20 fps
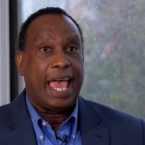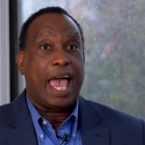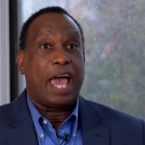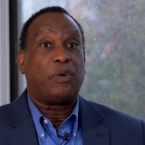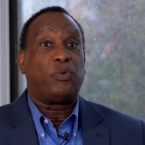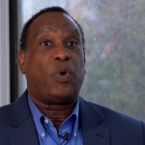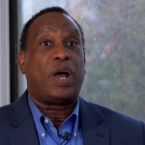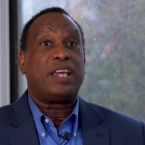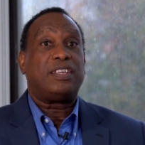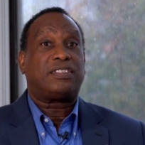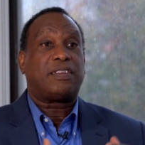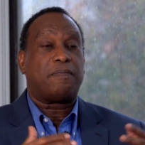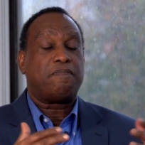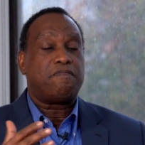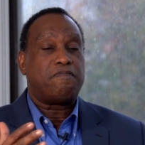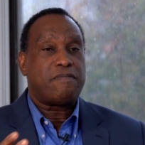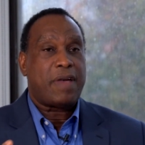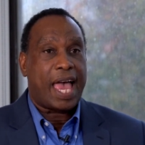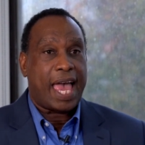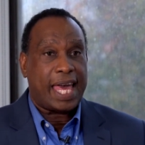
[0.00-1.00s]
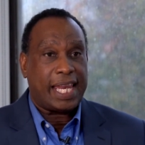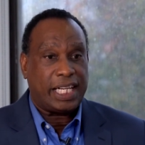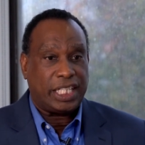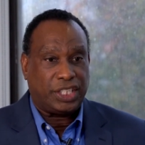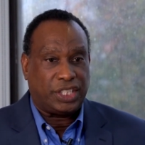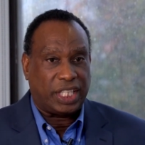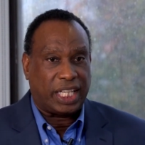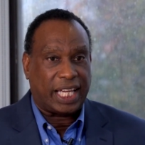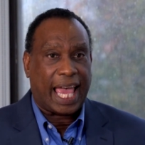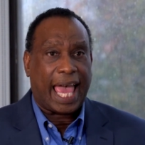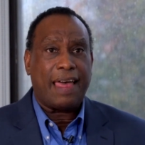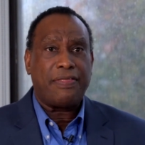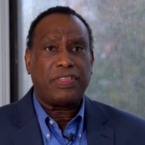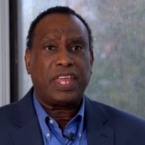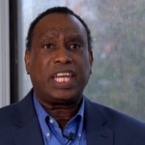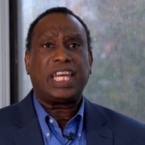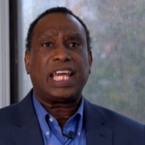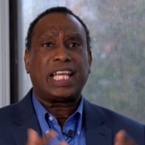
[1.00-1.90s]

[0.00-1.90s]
and ways of managing, and then